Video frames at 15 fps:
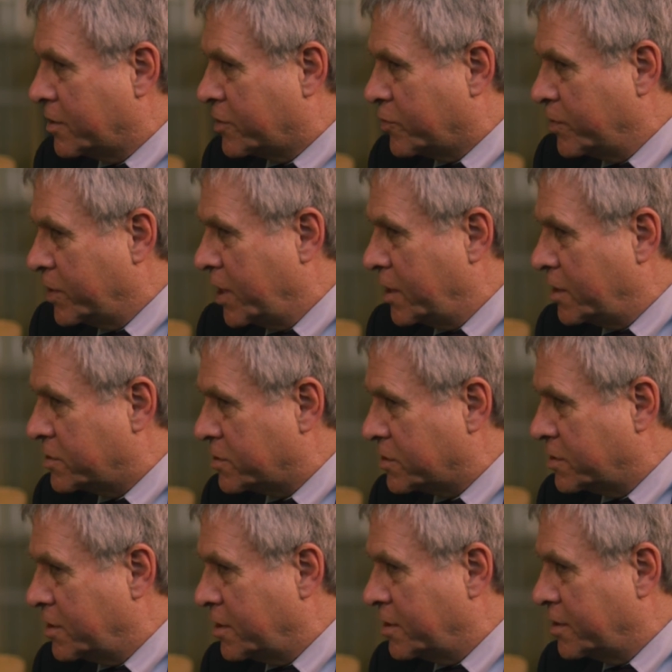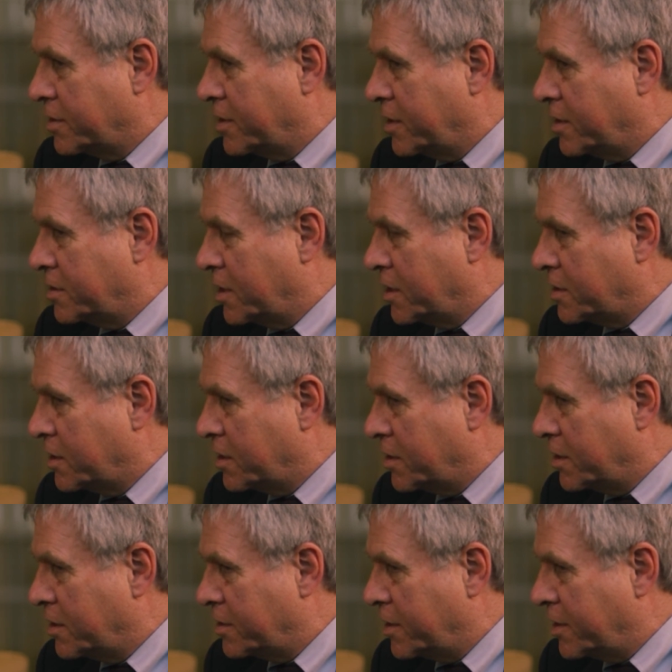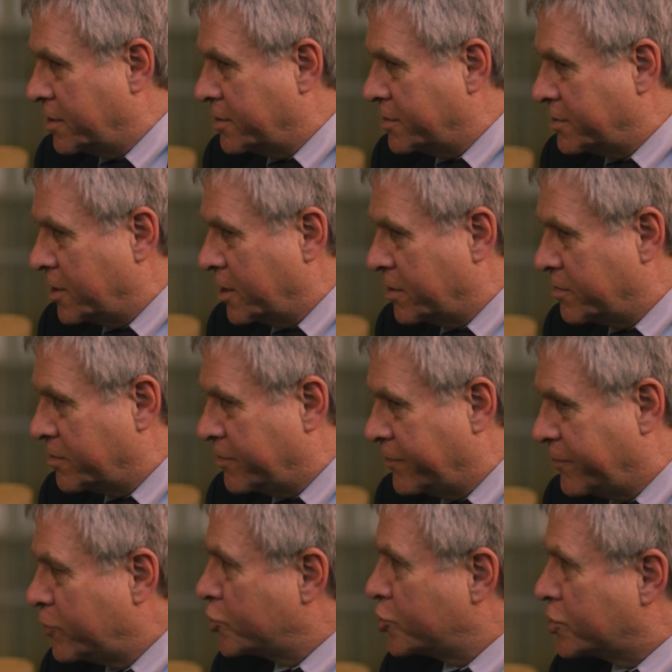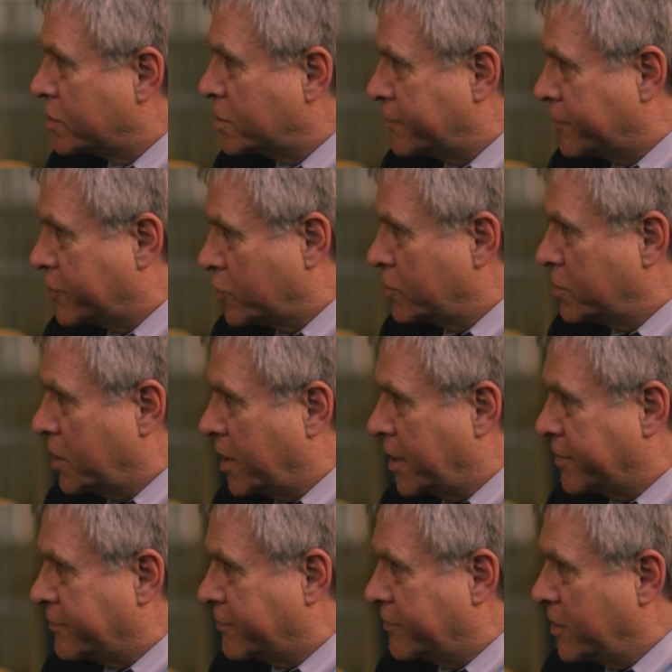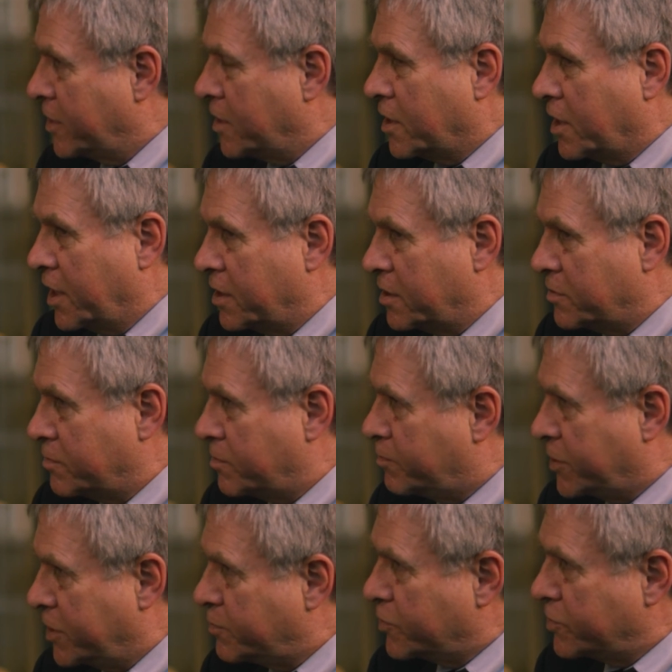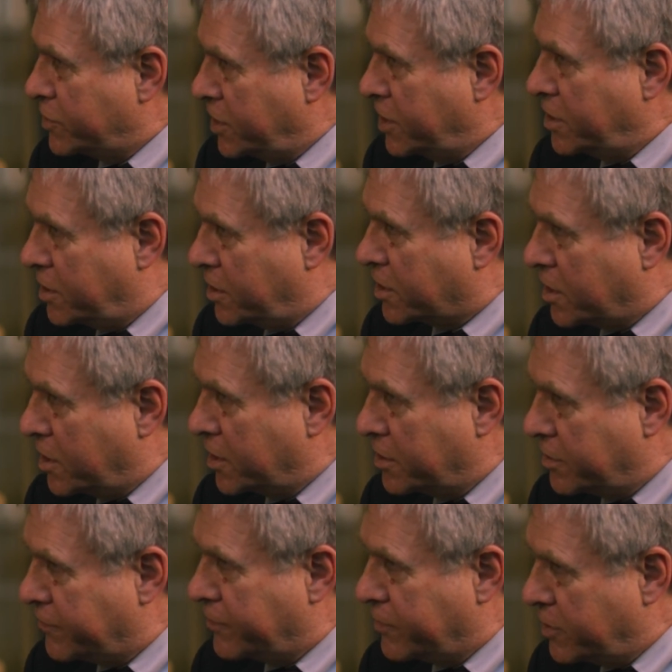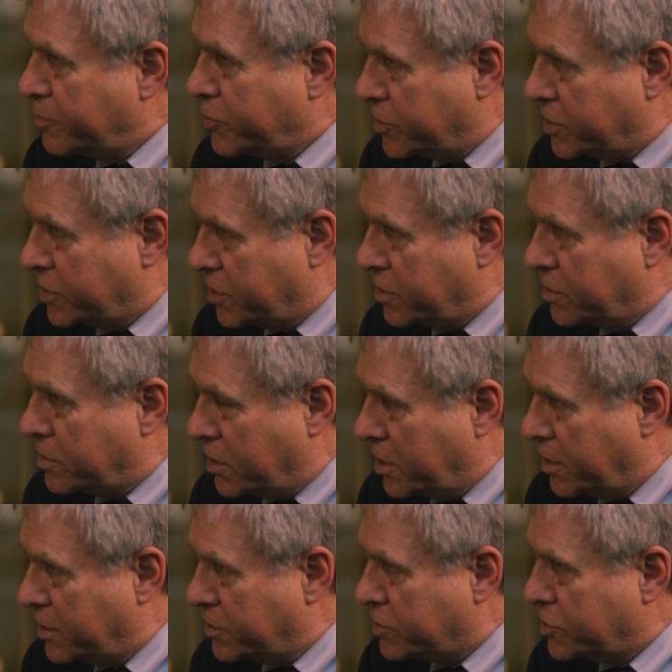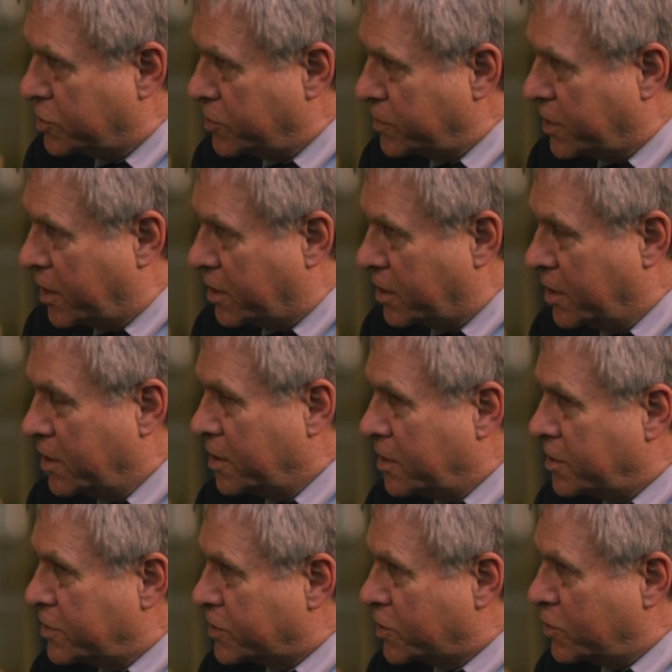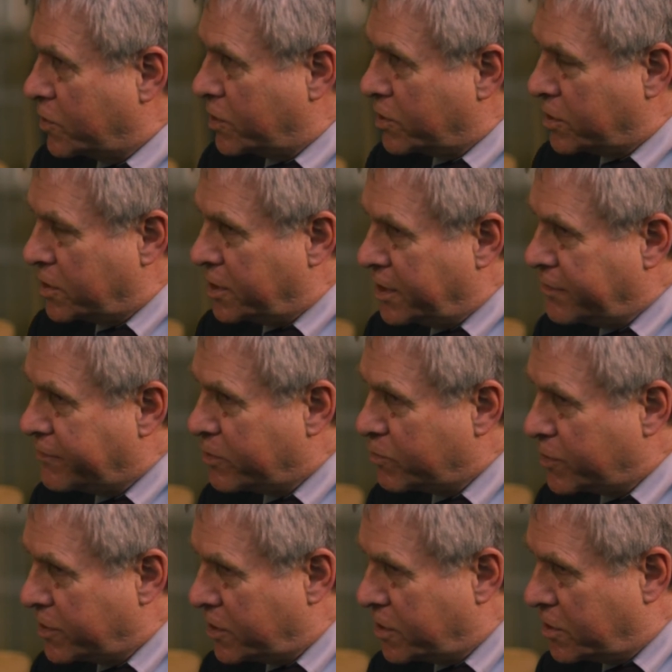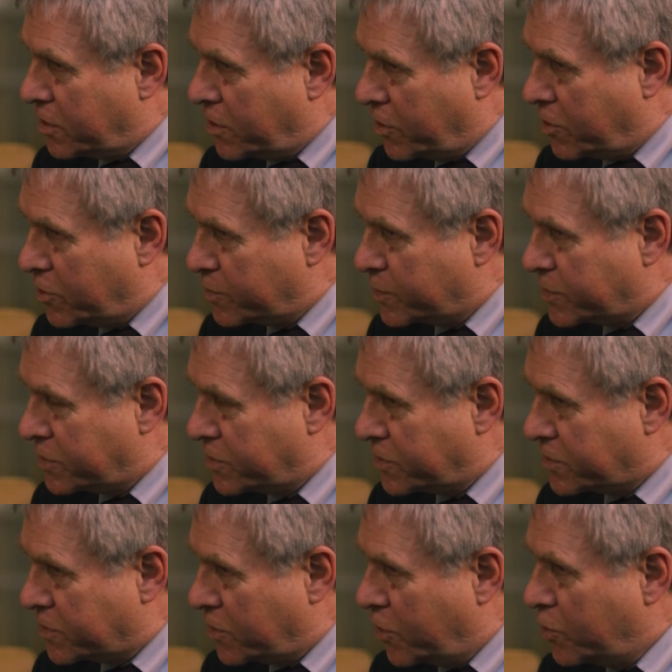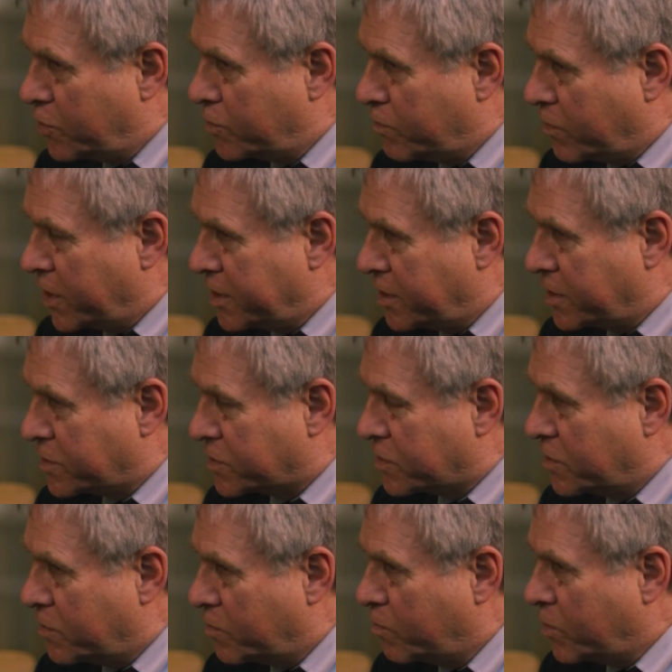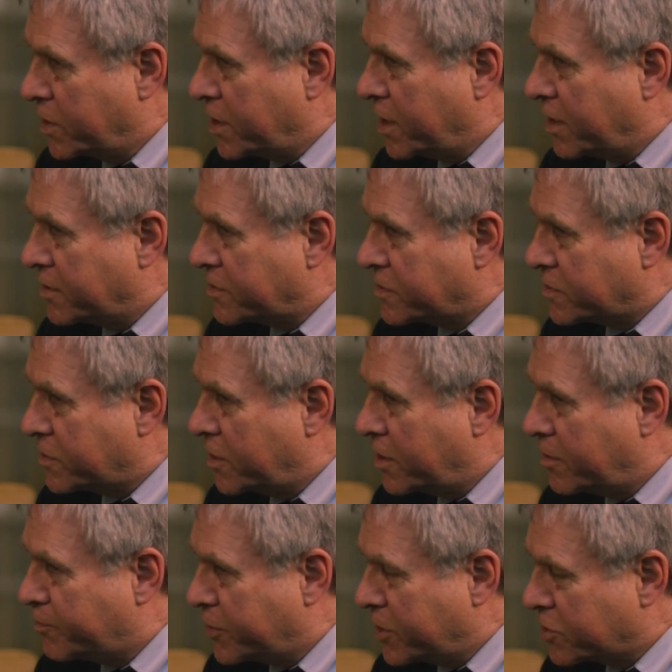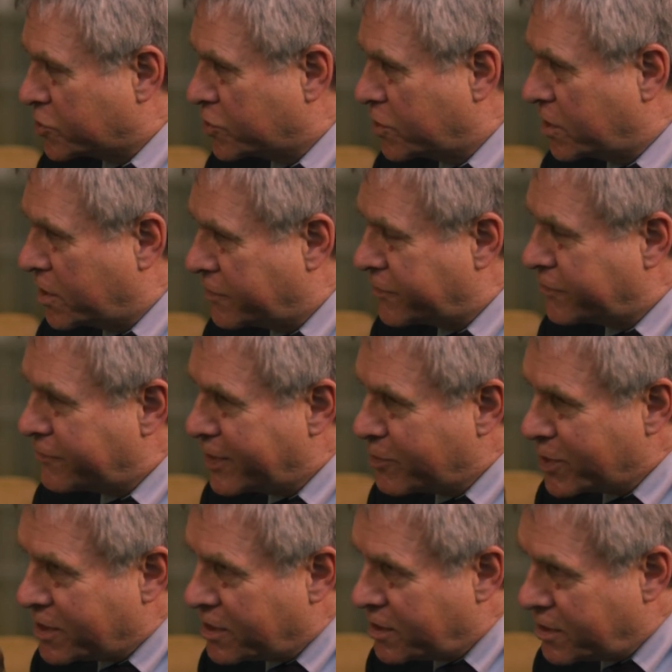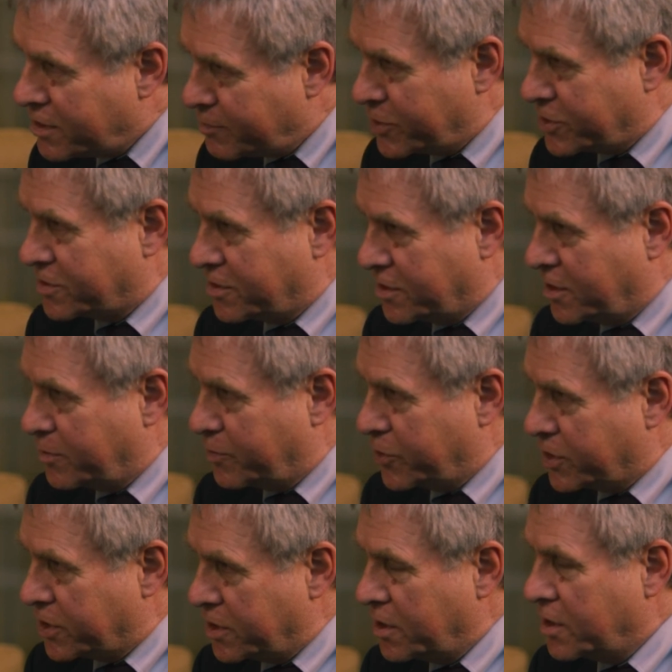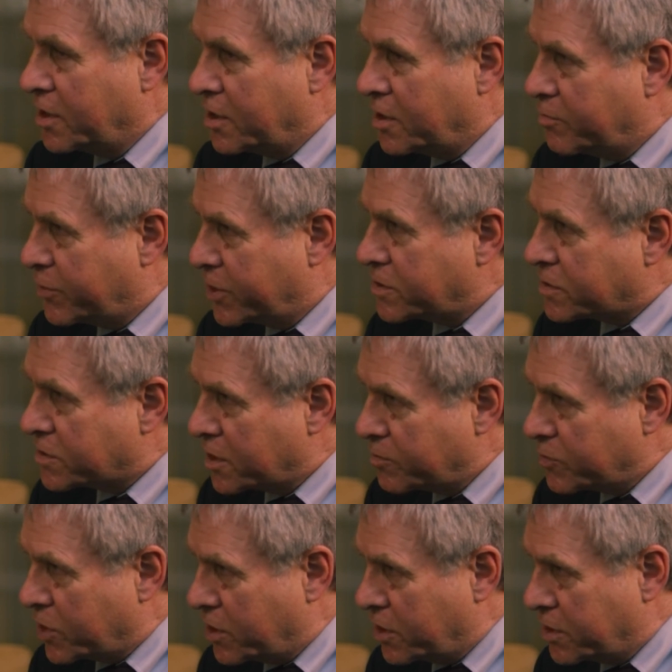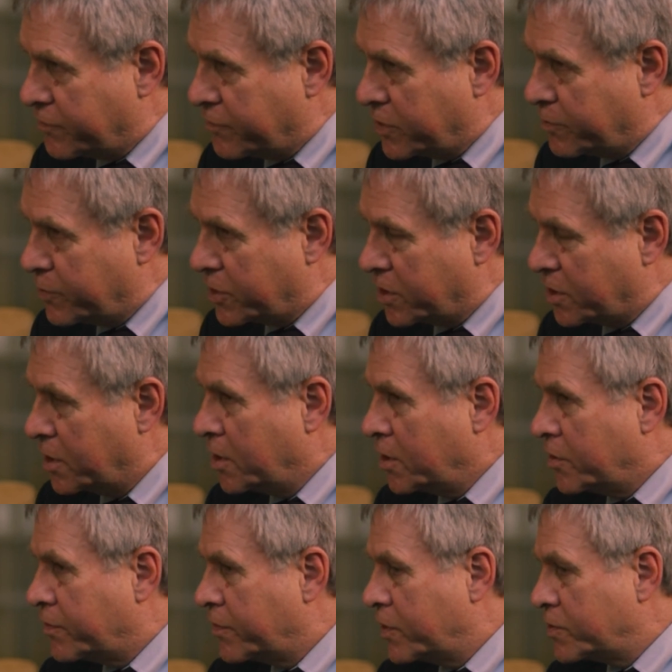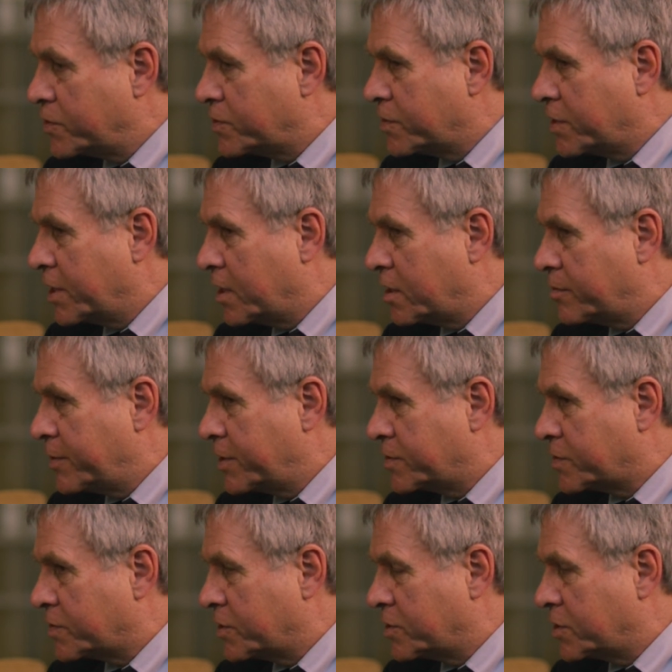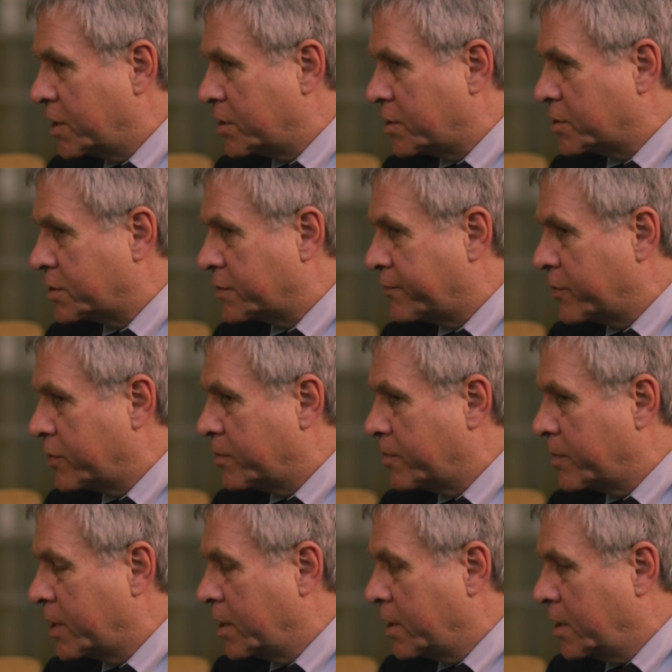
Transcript: create a version of the good life. And people need a kind of liberty to do that. So mm-hmm. even within Hobbes's own writings, mm-hmm. one has a picture of a very limited liberty, mm-hmm. but some kind of liberty. Mm-hmm. Those are the elements that take us from